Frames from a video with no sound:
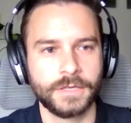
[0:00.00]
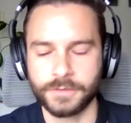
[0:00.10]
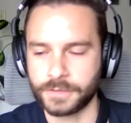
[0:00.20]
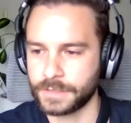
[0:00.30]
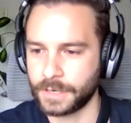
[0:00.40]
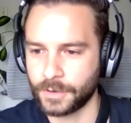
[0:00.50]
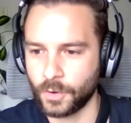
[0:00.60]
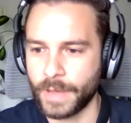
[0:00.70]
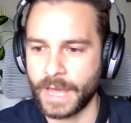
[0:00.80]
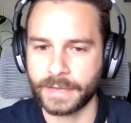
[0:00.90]
you can then
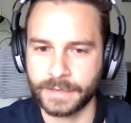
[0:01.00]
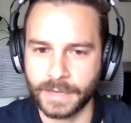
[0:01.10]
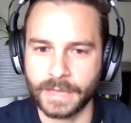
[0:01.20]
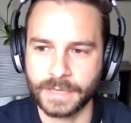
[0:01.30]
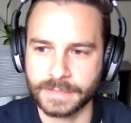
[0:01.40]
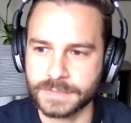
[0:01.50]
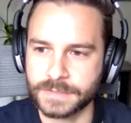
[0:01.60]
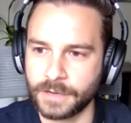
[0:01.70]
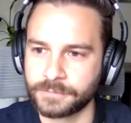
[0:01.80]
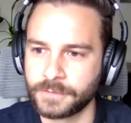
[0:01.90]
go back and add that
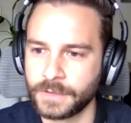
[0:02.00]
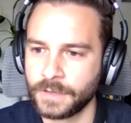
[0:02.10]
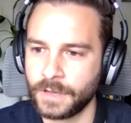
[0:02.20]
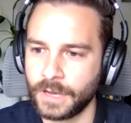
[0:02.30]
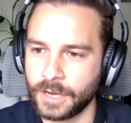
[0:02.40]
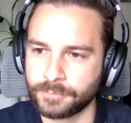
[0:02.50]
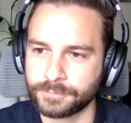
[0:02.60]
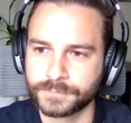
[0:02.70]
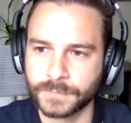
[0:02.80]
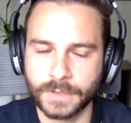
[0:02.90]
stuff when